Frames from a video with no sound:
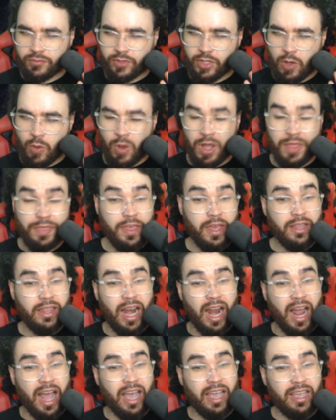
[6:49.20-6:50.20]
one thing that
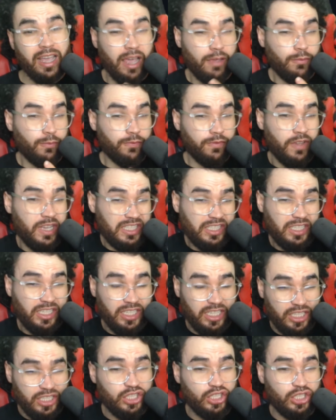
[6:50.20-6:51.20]
I, I faced an
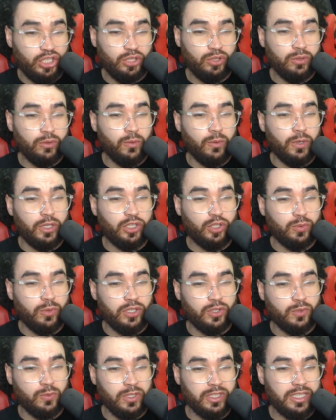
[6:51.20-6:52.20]
issue, which
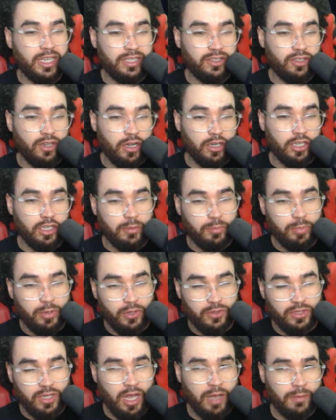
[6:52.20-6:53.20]
was once I Docker
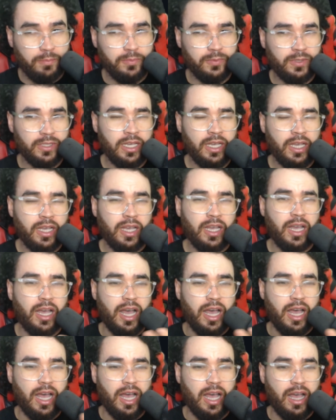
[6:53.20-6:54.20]
compose up,
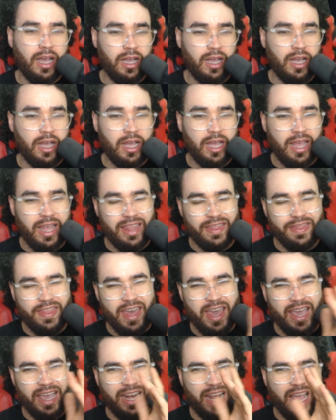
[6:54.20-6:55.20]
uh,
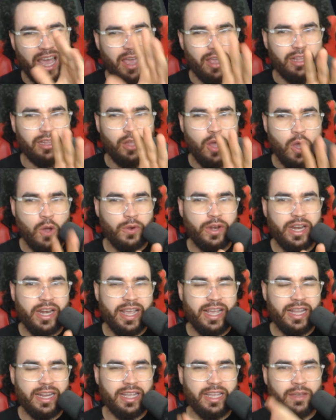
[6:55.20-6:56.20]
then I loaded
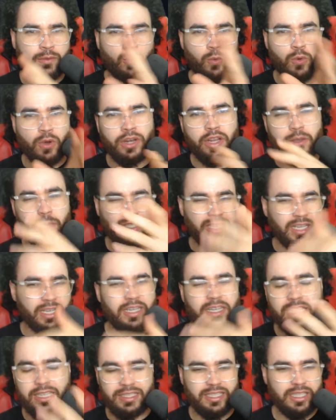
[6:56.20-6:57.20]
it. It wouldn't, it was like a
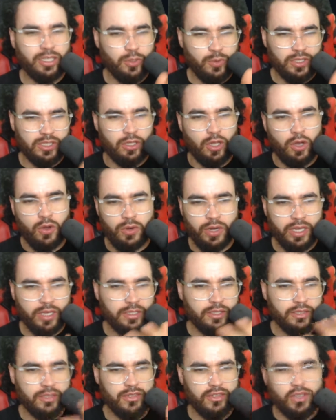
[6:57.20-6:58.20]
continuous
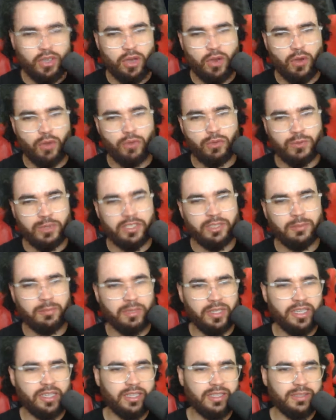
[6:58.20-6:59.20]
loading. So the reason
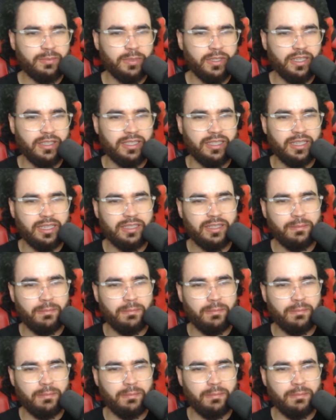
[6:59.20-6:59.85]
being is because it doesn't